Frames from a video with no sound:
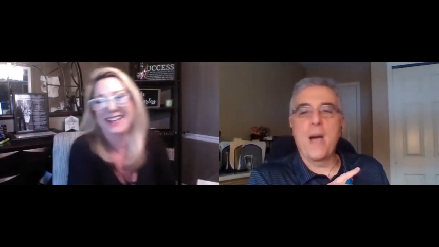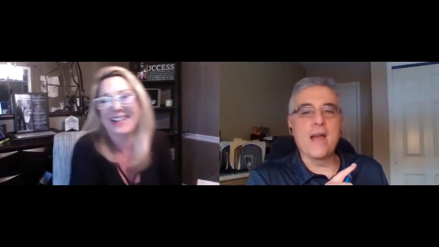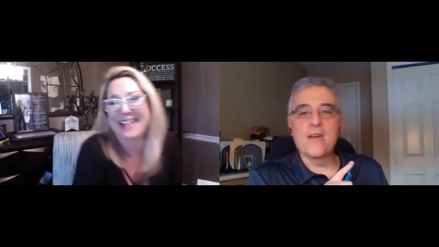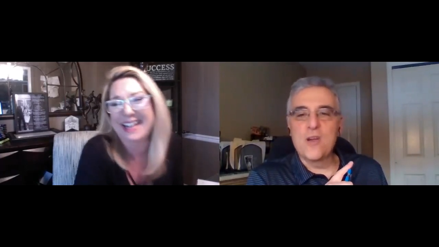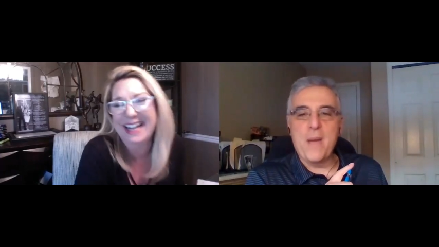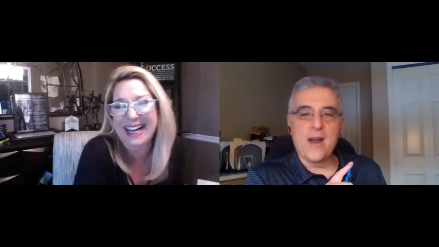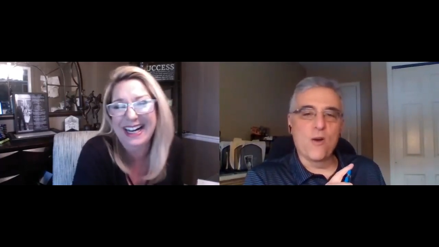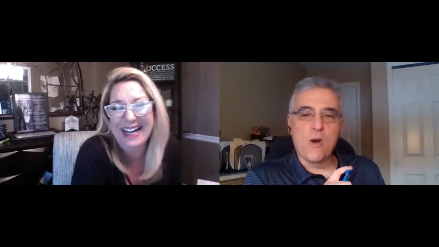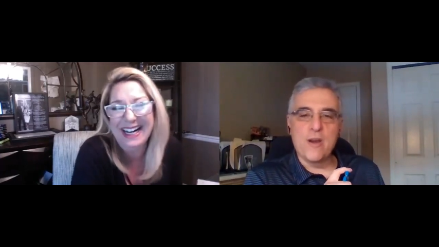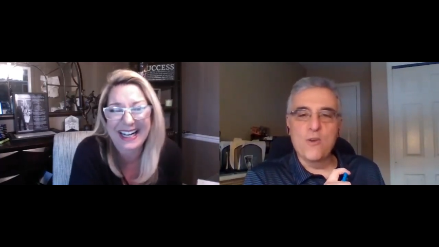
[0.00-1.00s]
Speaker 1: no matter, no
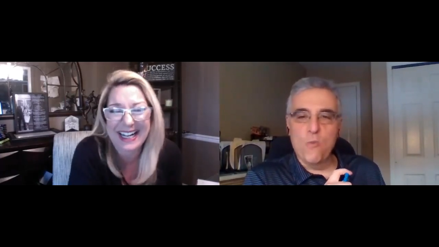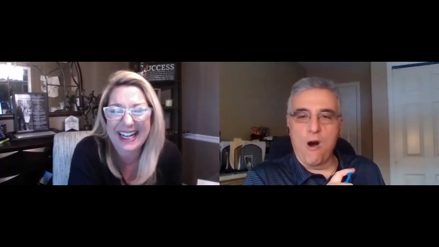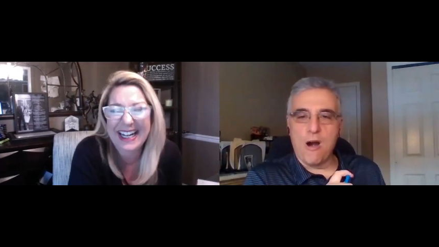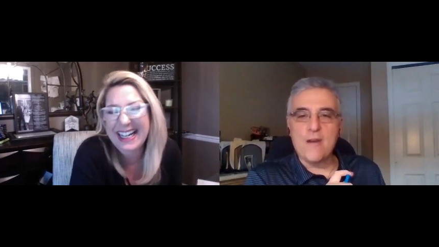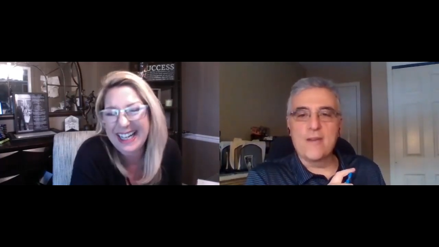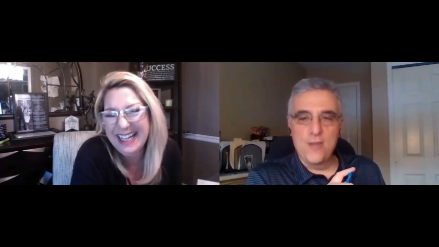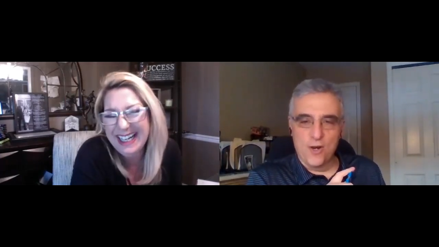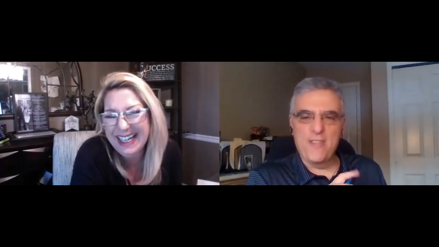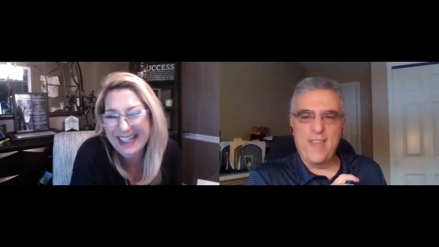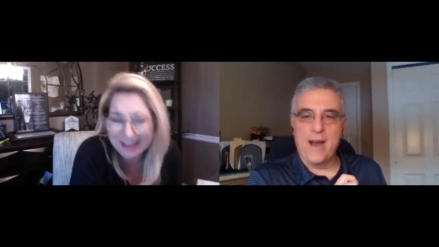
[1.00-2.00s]
matter where you are,
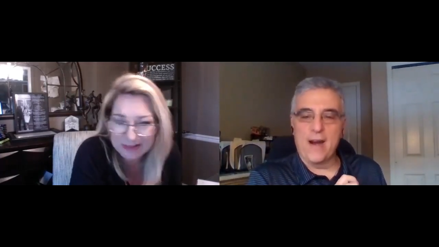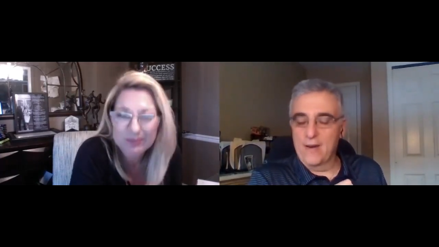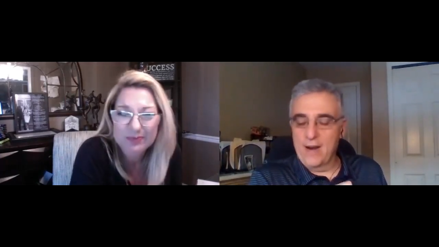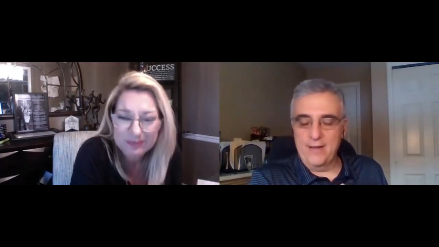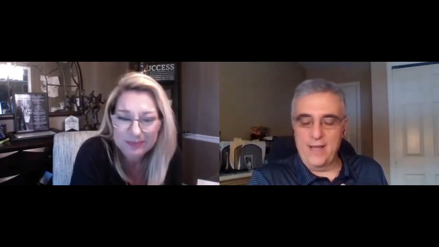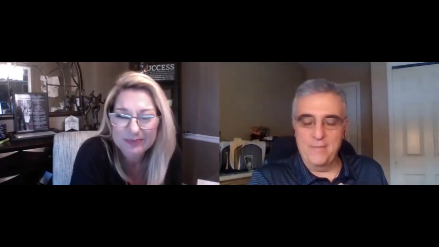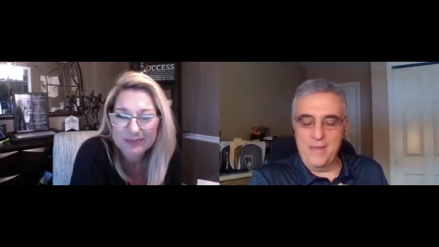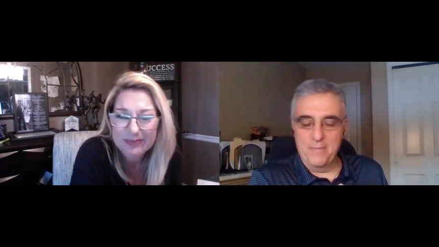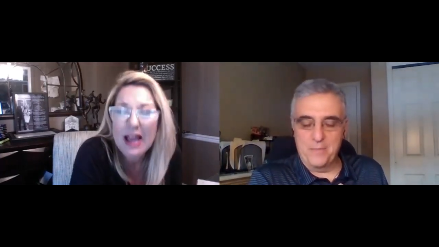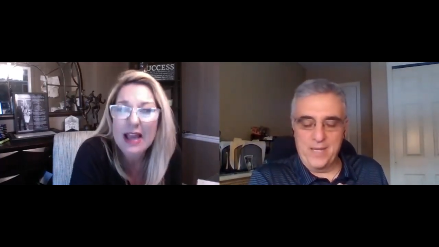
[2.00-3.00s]
you're there, and
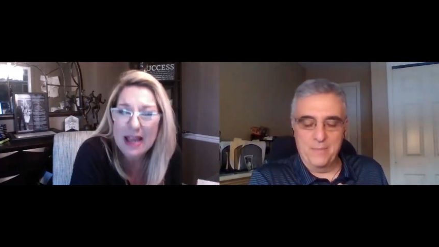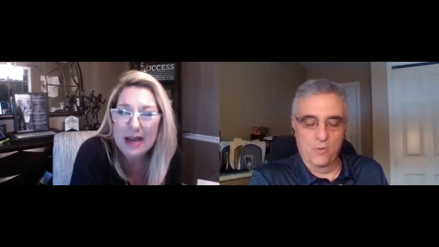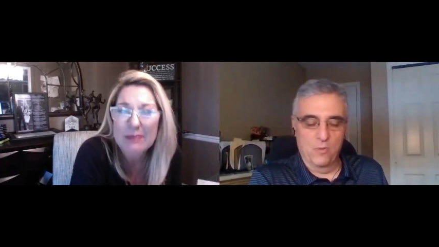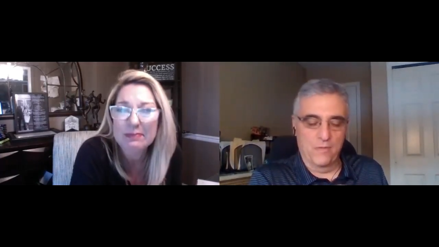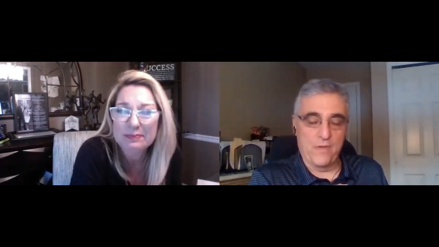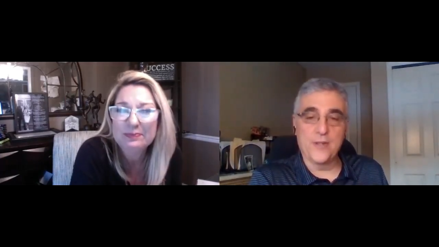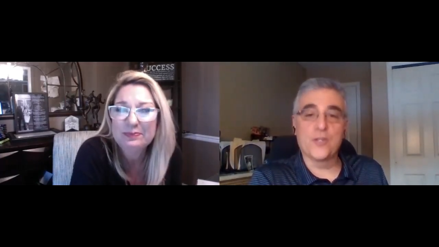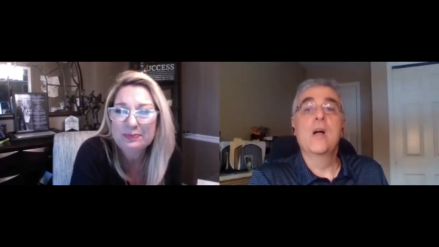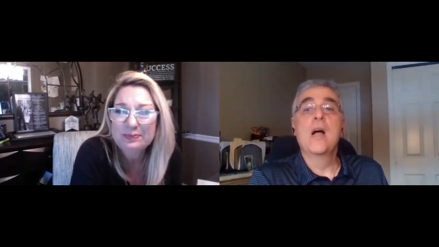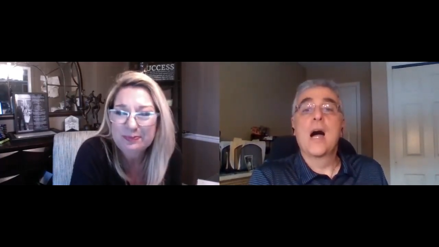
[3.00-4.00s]
and, and people will
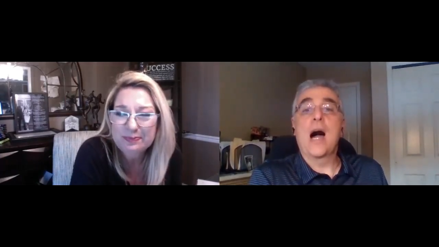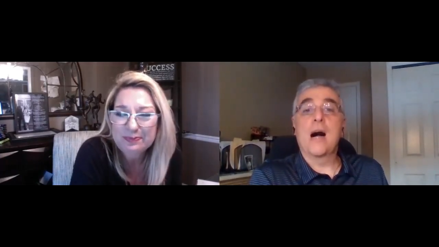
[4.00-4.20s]
find you.